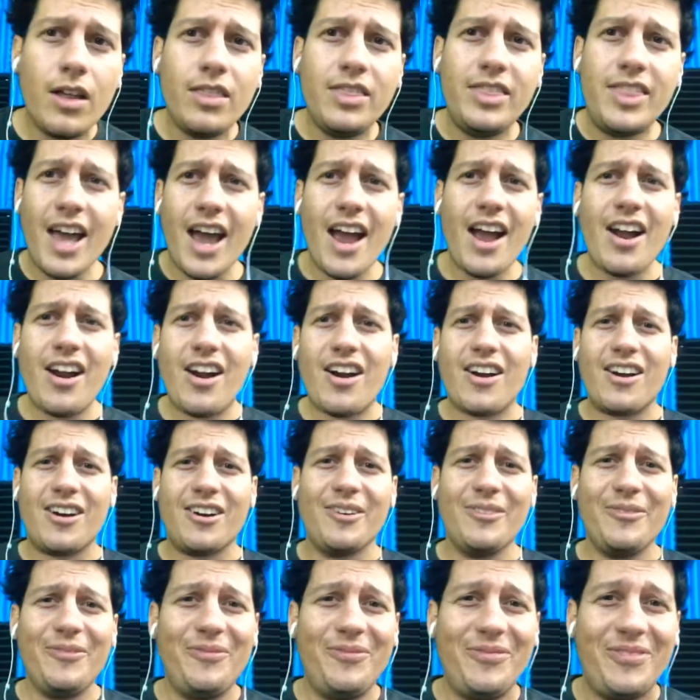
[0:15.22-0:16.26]
There.
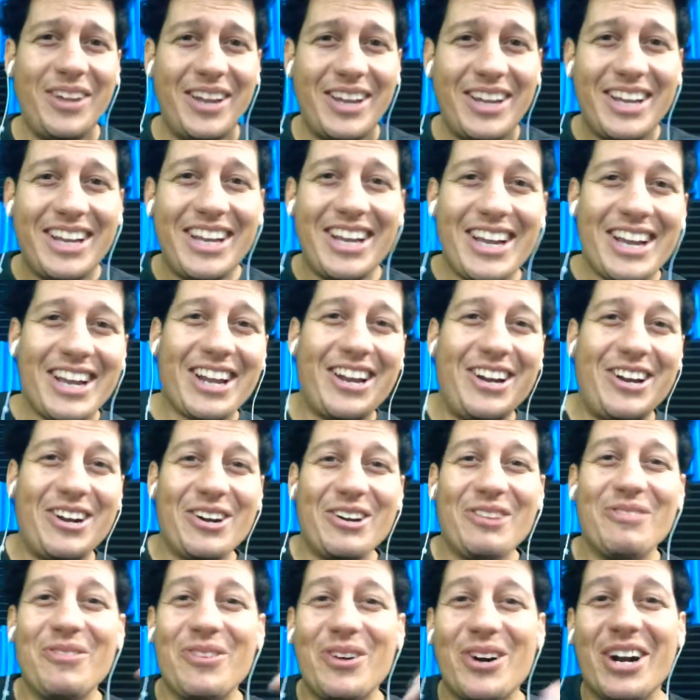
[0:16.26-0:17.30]

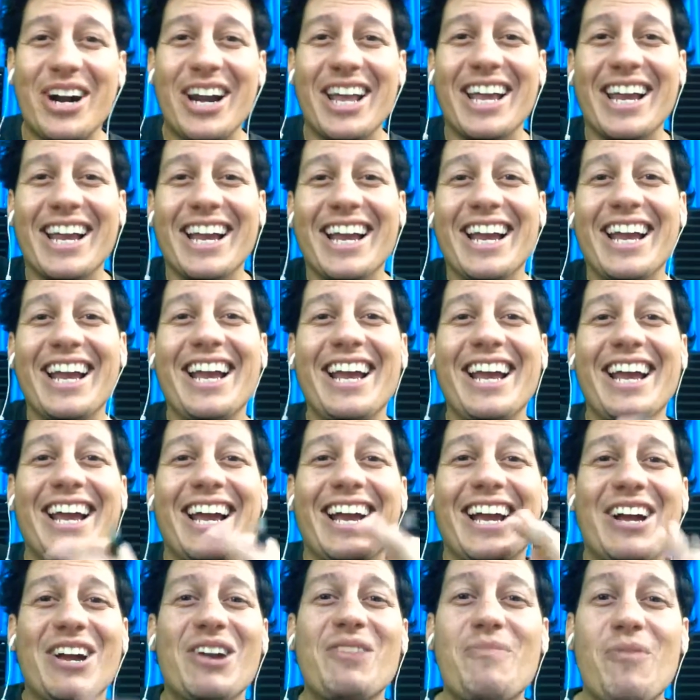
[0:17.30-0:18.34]
Good morning.
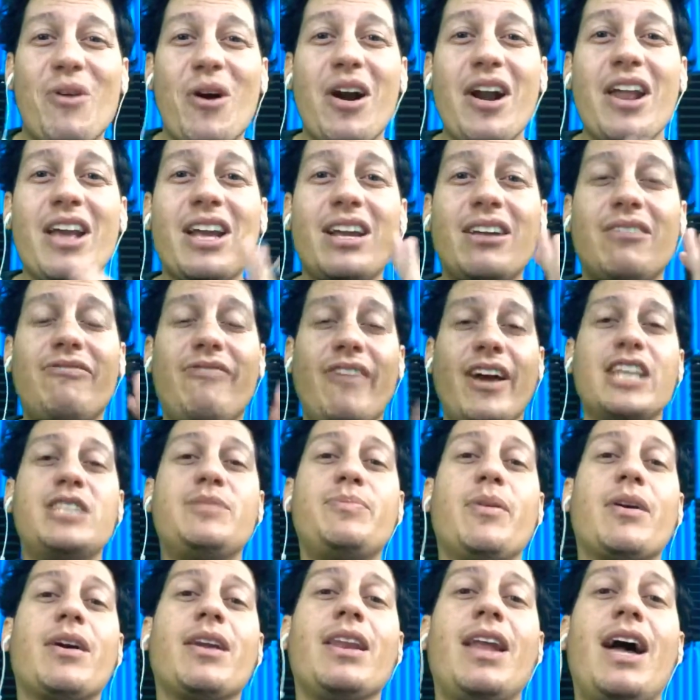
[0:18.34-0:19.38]
Good morning,
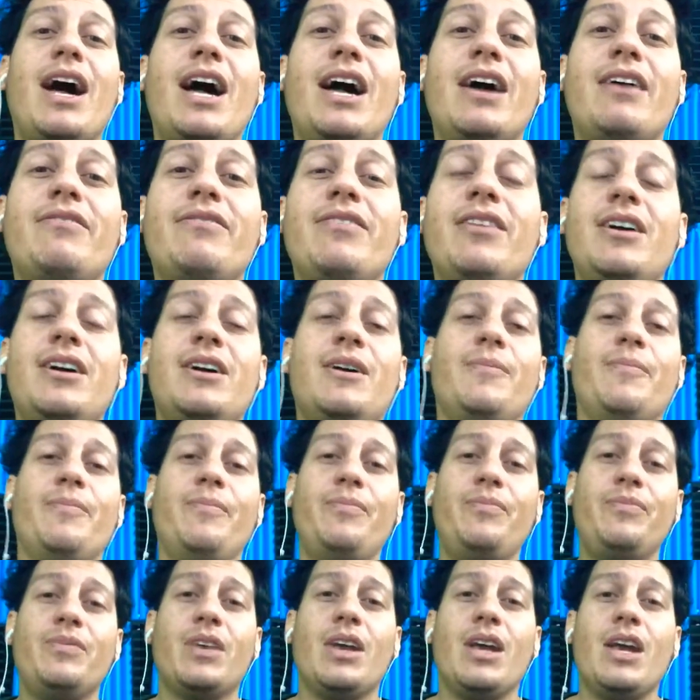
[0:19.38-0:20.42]
Facebook Live.
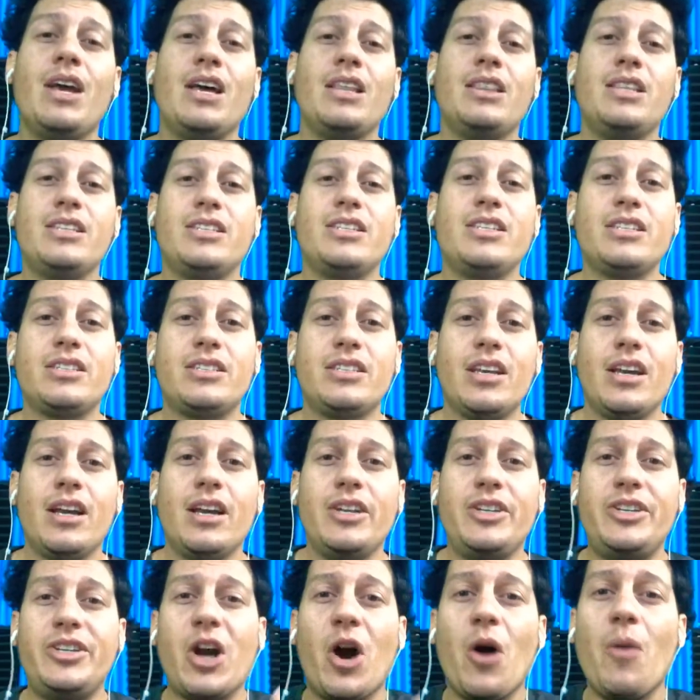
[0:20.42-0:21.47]
This is
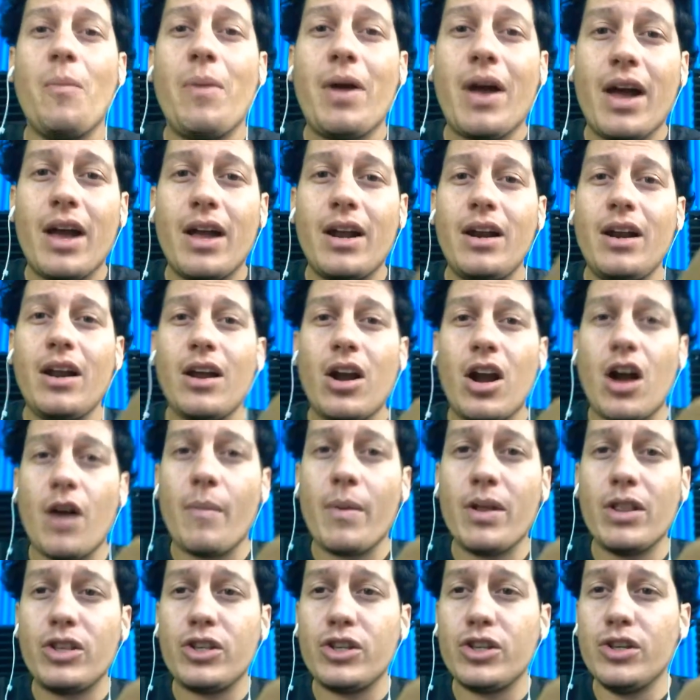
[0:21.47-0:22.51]
Joe Man
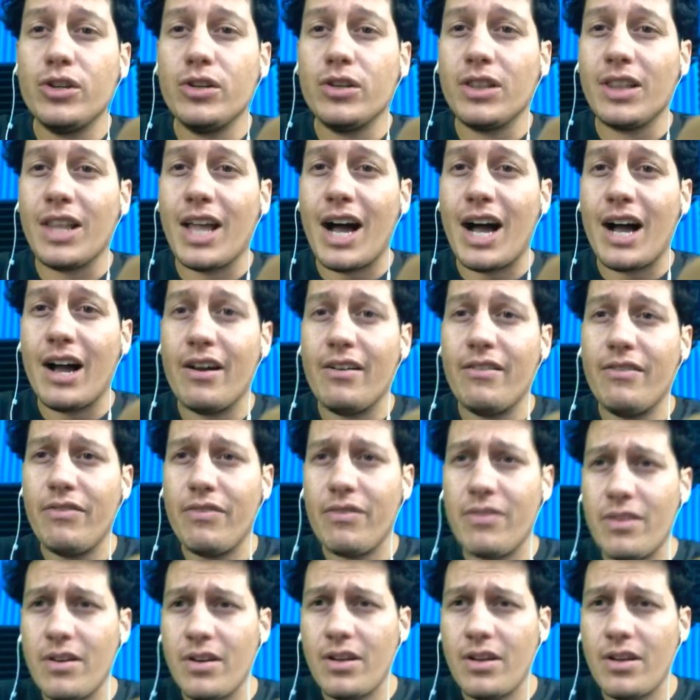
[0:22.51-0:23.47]
coming to you live.